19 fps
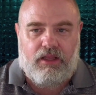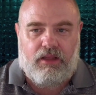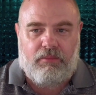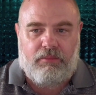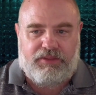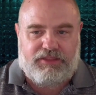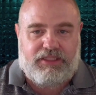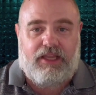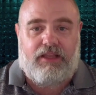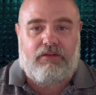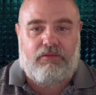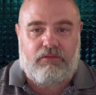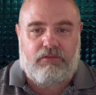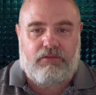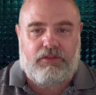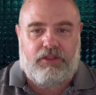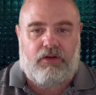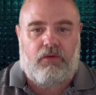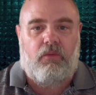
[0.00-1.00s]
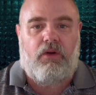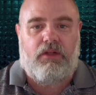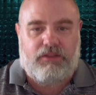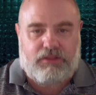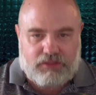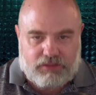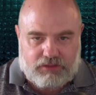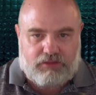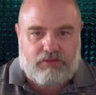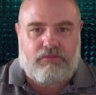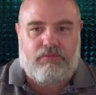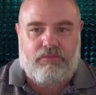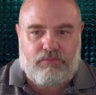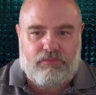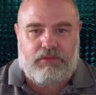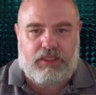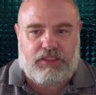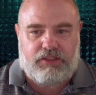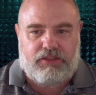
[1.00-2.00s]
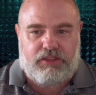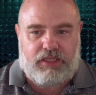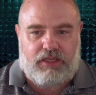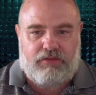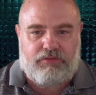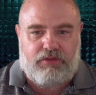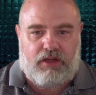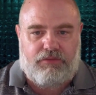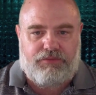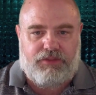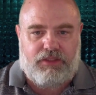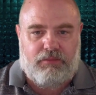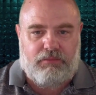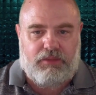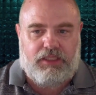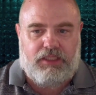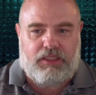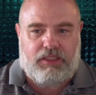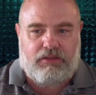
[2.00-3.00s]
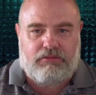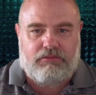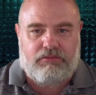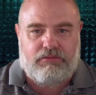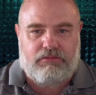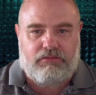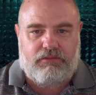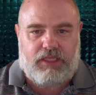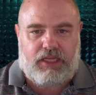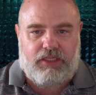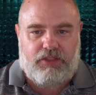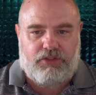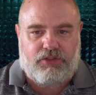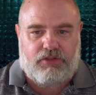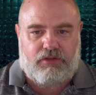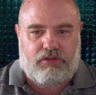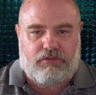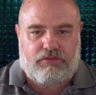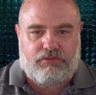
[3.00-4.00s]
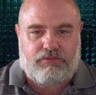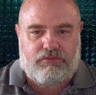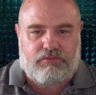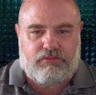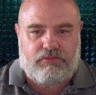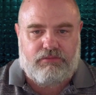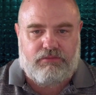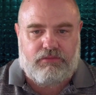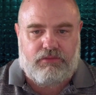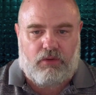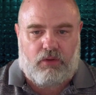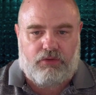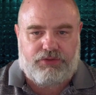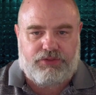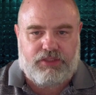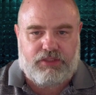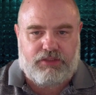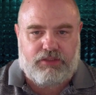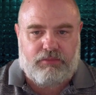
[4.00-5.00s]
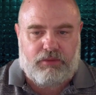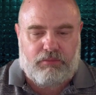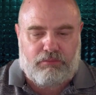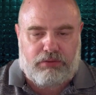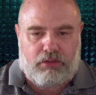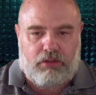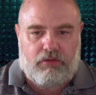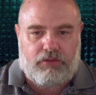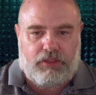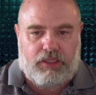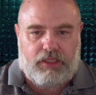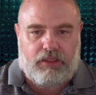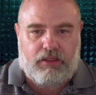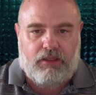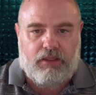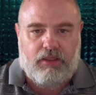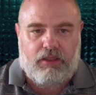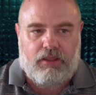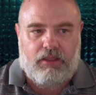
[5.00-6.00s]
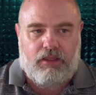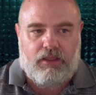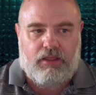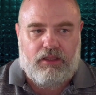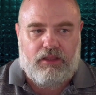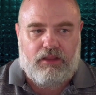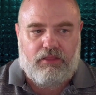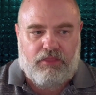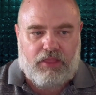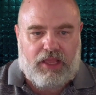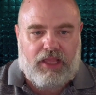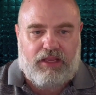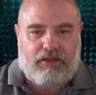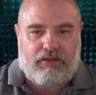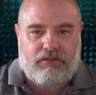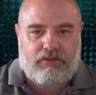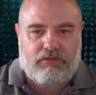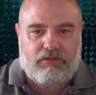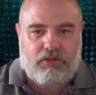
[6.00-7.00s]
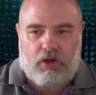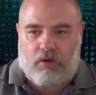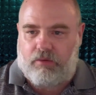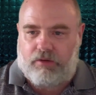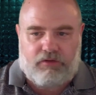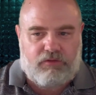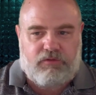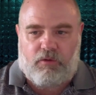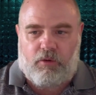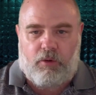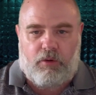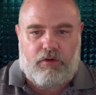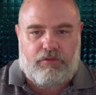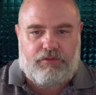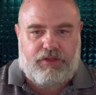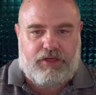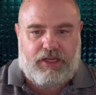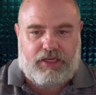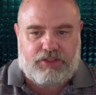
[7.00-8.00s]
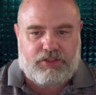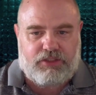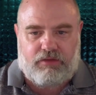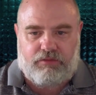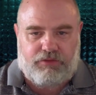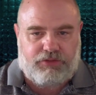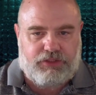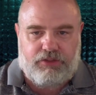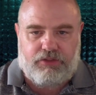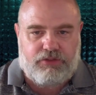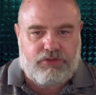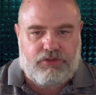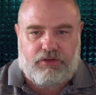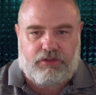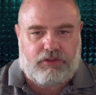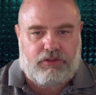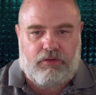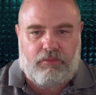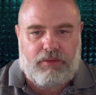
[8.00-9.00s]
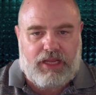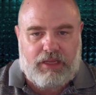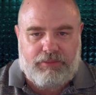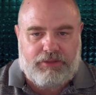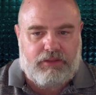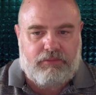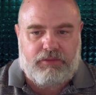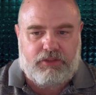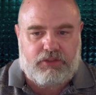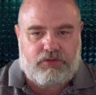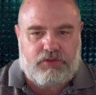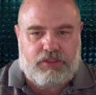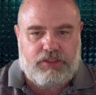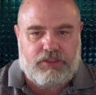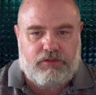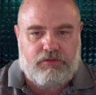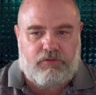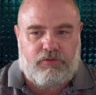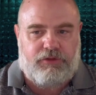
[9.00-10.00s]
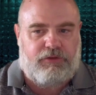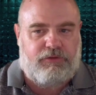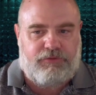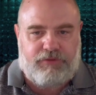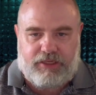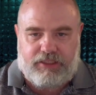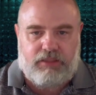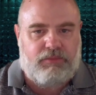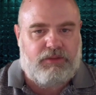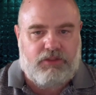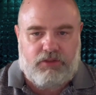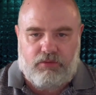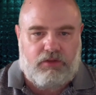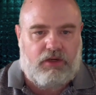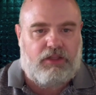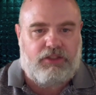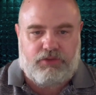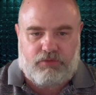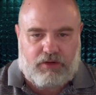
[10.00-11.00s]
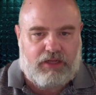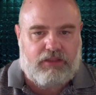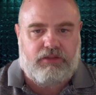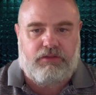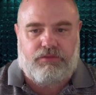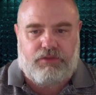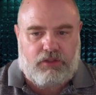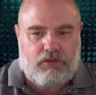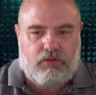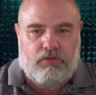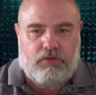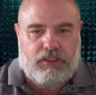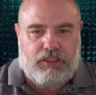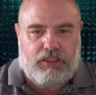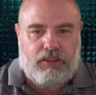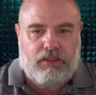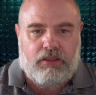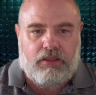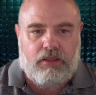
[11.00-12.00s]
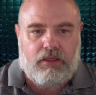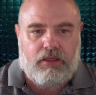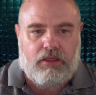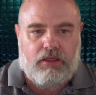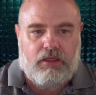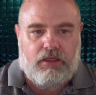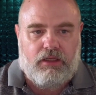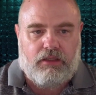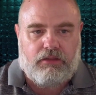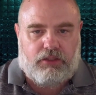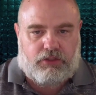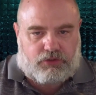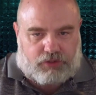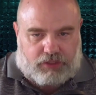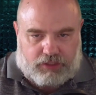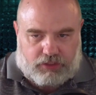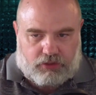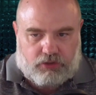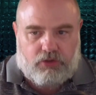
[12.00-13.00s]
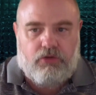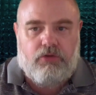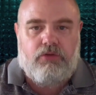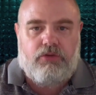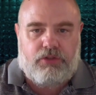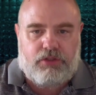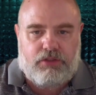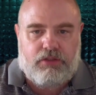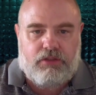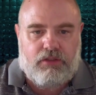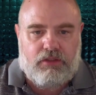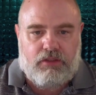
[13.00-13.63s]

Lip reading: But then, once they staved off the immediate danger of the whole system imploding, then going forward over the next several years during the Obama administration, for the Fed to be doing all these rounds of QE to try to goose